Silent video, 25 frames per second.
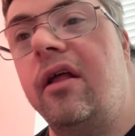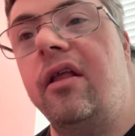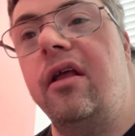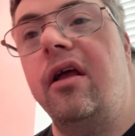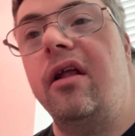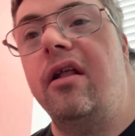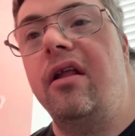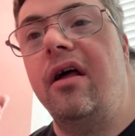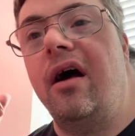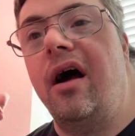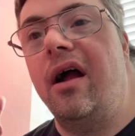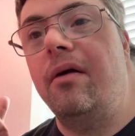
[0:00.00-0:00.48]
the
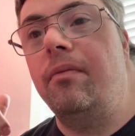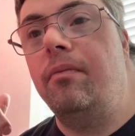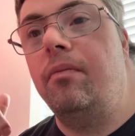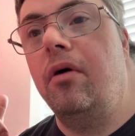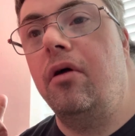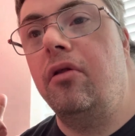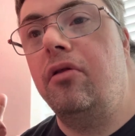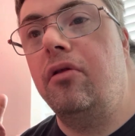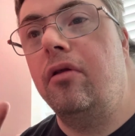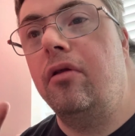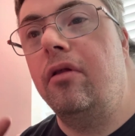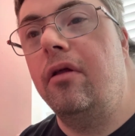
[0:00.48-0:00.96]
like
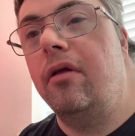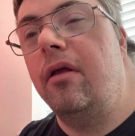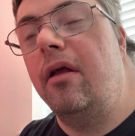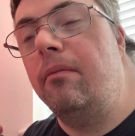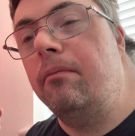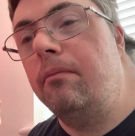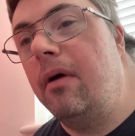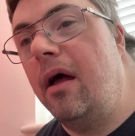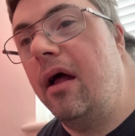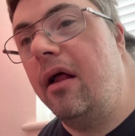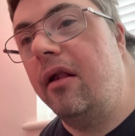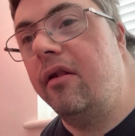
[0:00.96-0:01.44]
button
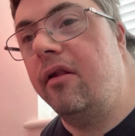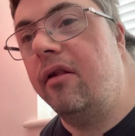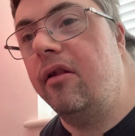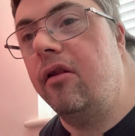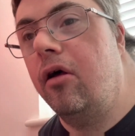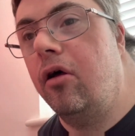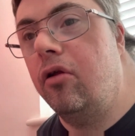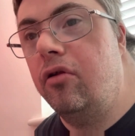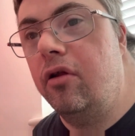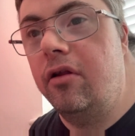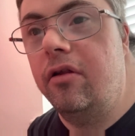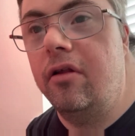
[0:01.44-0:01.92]
in mass
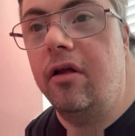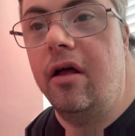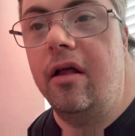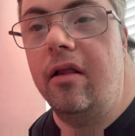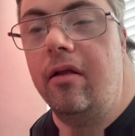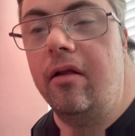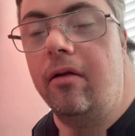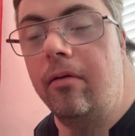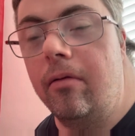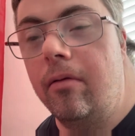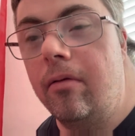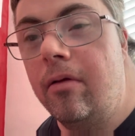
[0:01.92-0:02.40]
on the
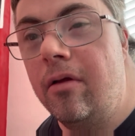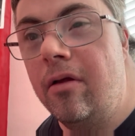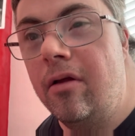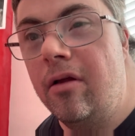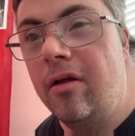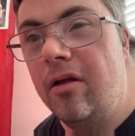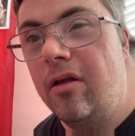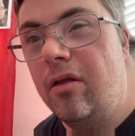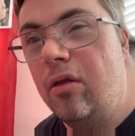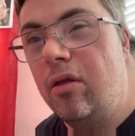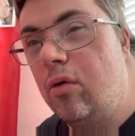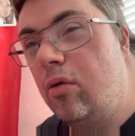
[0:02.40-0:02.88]
channel.
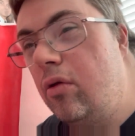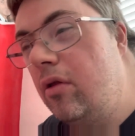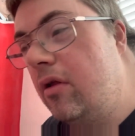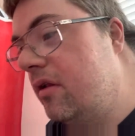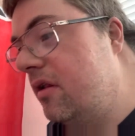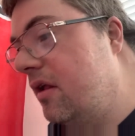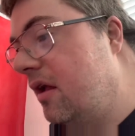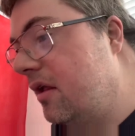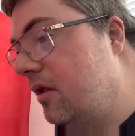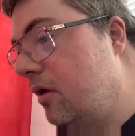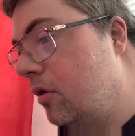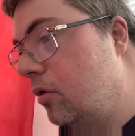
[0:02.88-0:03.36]
I'm gonna
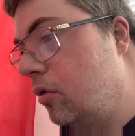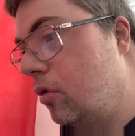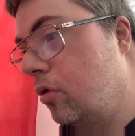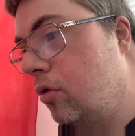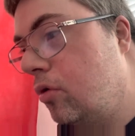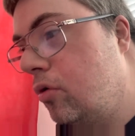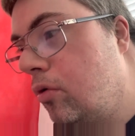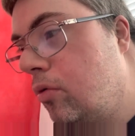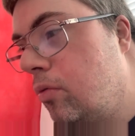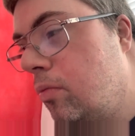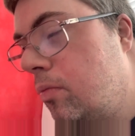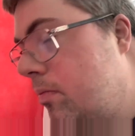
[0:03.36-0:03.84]
send channel, look
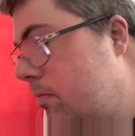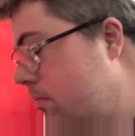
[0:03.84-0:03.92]
good,